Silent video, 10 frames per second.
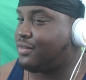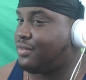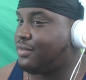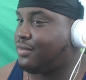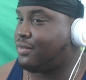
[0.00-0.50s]

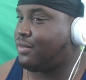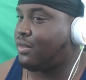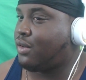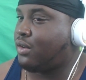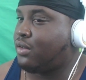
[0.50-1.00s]

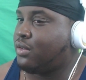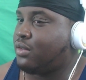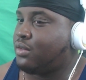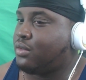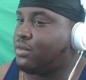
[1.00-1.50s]

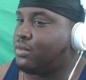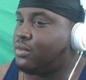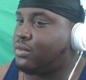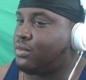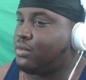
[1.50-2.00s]

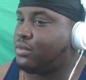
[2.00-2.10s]
[no speech]